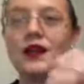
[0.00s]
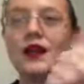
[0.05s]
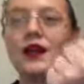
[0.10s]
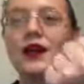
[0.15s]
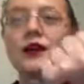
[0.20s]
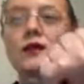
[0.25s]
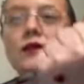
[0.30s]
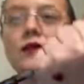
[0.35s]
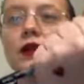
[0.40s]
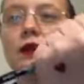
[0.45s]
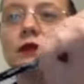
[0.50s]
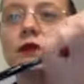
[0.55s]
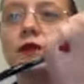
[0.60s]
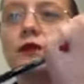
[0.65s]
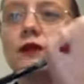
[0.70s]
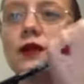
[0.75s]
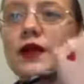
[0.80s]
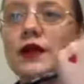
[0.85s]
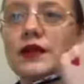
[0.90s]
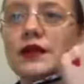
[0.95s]
and Rebel
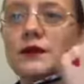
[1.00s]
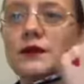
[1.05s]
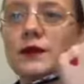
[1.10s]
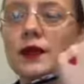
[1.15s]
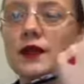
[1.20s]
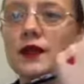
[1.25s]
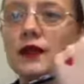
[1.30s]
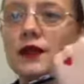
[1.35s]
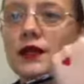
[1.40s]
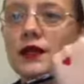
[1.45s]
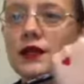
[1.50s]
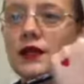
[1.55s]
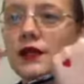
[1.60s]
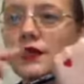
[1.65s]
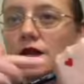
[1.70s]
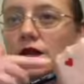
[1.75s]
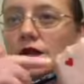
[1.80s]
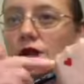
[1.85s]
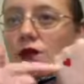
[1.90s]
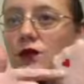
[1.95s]
Raspberry is
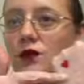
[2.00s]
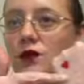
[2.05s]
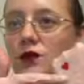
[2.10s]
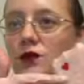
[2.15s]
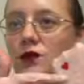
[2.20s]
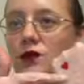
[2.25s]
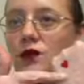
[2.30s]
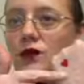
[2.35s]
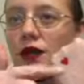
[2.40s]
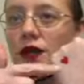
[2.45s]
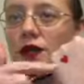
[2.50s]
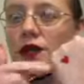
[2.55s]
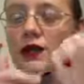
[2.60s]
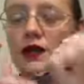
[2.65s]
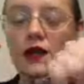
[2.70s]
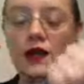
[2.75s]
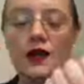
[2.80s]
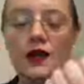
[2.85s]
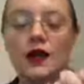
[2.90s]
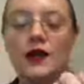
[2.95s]
like a true red.
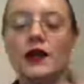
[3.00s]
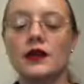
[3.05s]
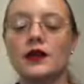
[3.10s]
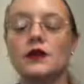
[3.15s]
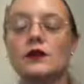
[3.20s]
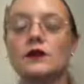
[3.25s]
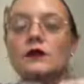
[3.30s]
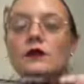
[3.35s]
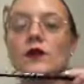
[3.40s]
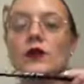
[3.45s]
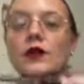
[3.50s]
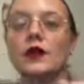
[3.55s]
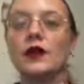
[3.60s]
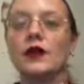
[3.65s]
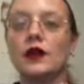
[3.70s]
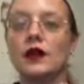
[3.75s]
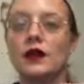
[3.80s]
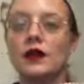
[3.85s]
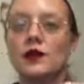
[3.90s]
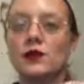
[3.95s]
And then
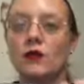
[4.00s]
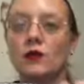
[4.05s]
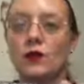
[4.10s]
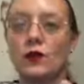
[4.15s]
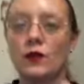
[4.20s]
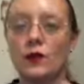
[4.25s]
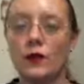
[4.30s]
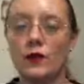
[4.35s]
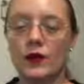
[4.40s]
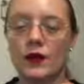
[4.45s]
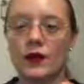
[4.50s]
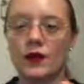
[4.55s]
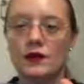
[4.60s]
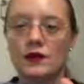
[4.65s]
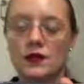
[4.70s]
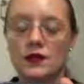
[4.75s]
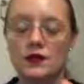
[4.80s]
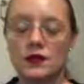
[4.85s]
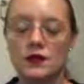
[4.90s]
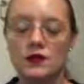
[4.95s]
Renegade Ruby is
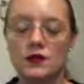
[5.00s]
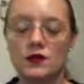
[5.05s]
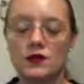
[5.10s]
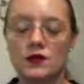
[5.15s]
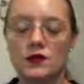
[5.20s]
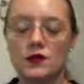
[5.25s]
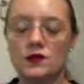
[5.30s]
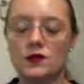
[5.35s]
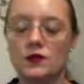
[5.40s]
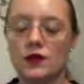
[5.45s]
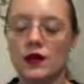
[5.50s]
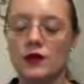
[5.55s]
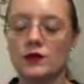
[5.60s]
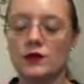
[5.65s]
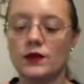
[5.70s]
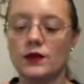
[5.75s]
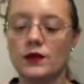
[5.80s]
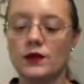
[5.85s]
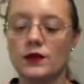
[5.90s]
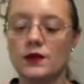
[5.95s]
another true red,
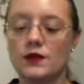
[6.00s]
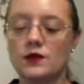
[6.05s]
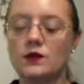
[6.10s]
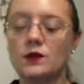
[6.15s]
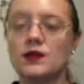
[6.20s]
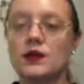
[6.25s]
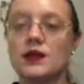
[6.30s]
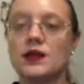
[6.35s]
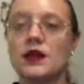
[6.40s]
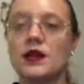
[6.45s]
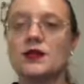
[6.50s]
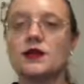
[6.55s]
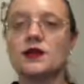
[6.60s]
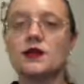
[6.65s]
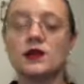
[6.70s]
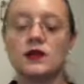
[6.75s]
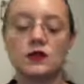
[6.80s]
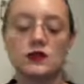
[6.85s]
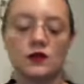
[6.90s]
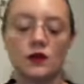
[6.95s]
but this one is
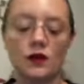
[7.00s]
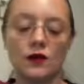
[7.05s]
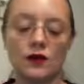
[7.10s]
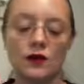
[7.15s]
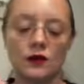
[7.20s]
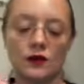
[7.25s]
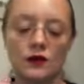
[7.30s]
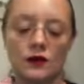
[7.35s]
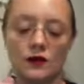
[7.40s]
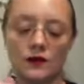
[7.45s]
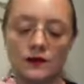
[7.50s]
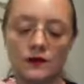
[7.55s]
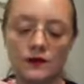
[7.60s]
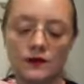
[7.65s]
actually darker.